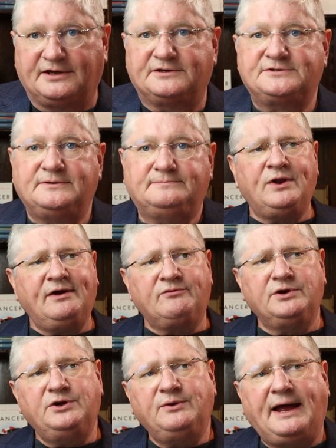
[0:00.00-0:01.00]
is,
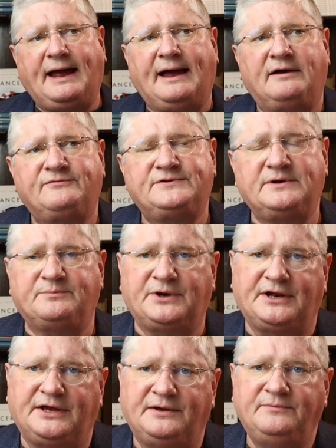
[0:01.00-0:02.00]
whenever you have
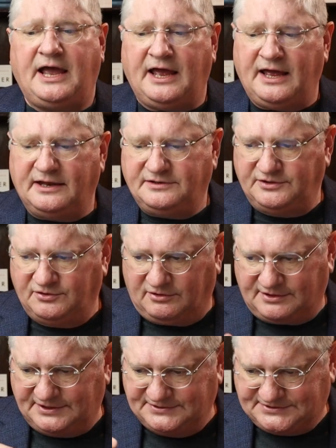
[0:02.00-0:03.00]
somebody and and you're
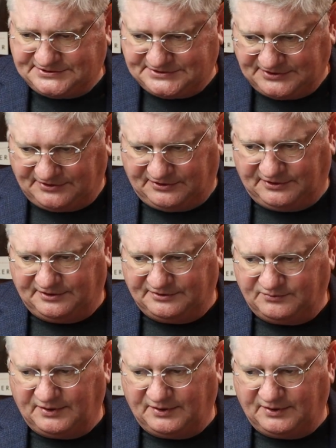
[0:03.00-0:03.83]
concerned,